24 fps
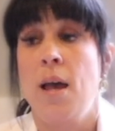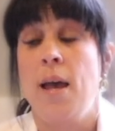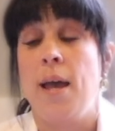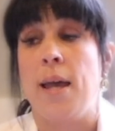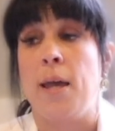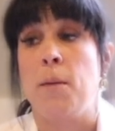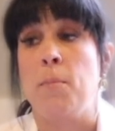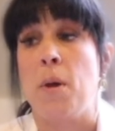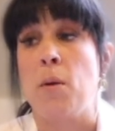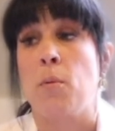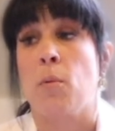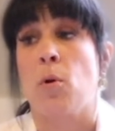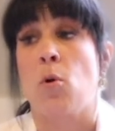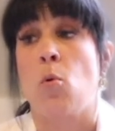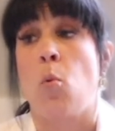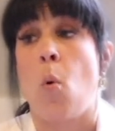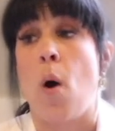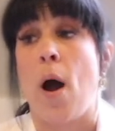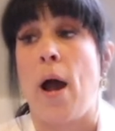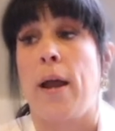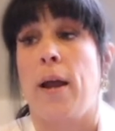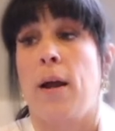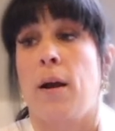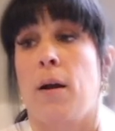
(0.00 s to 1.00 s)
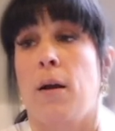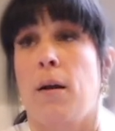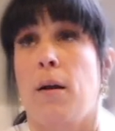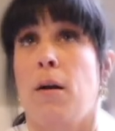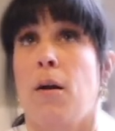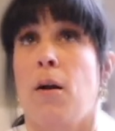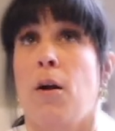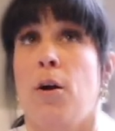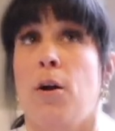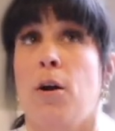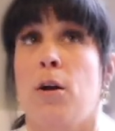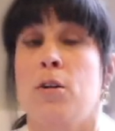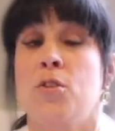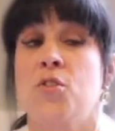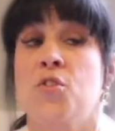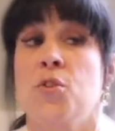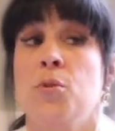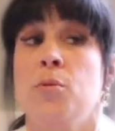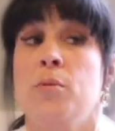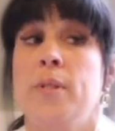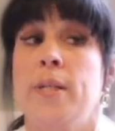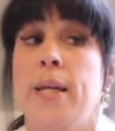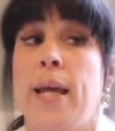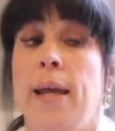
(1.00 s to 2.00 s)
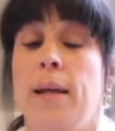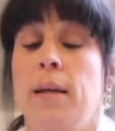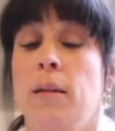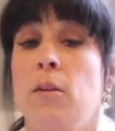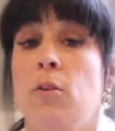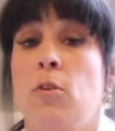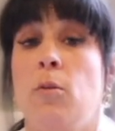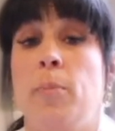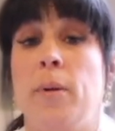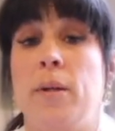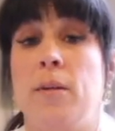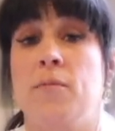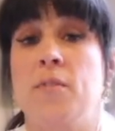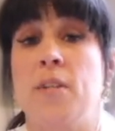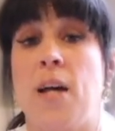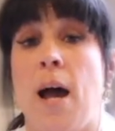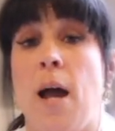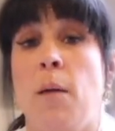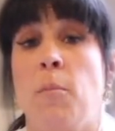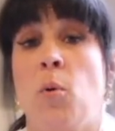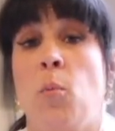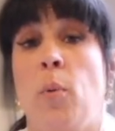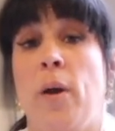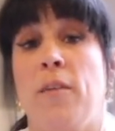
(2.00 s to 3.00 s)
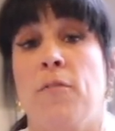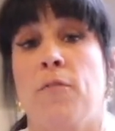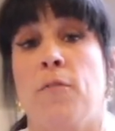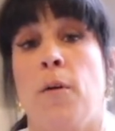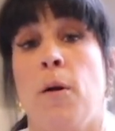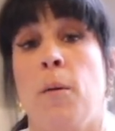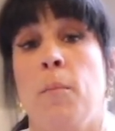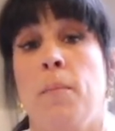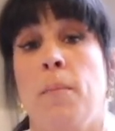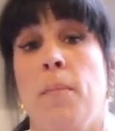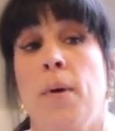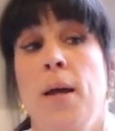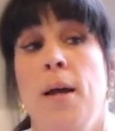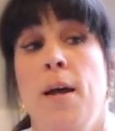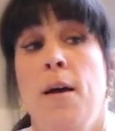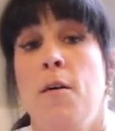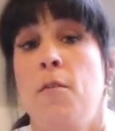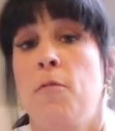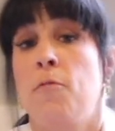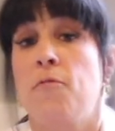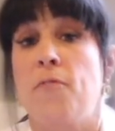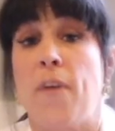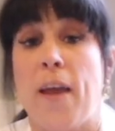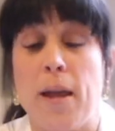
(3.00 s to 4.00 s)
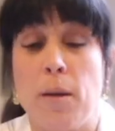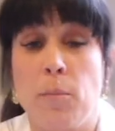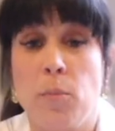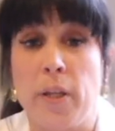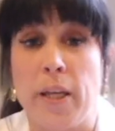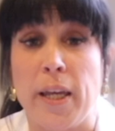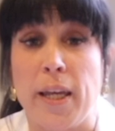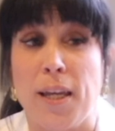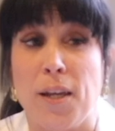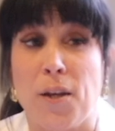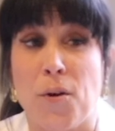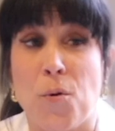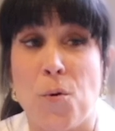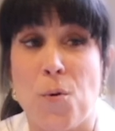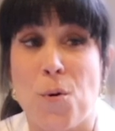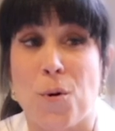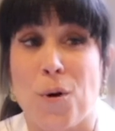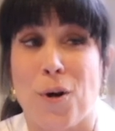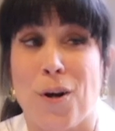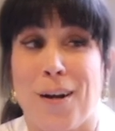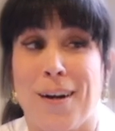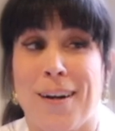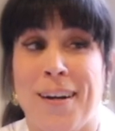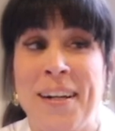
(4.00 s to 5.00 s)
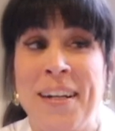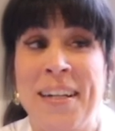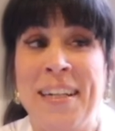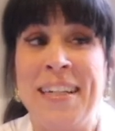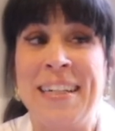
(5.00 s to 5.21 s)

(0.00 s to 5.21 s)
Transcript: It may require her to take a little bit of time away from family or